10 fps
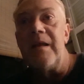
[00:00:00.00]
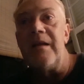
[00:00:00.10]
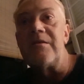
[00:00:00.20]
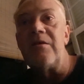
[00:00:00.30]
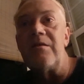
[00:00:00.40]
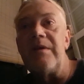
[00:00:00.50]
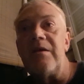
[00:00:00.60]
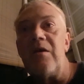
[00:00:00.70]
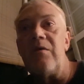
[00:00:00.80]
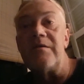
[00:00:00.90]
it's gonna
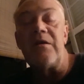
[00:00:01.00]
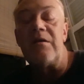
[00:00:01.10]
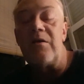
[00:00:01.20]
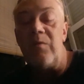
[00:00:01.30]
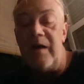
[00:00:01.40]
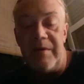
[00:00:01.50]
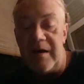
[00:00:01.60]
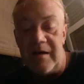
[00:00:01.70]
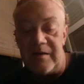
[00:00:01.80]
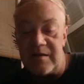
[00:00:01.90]
go way
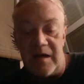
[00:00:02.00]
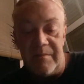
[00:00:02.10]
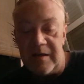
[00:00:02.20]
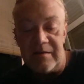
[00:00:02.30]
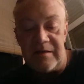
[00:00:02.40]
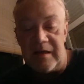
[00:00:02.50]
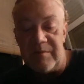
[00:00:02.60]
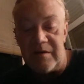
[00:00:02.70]
beyond these comments, Sam.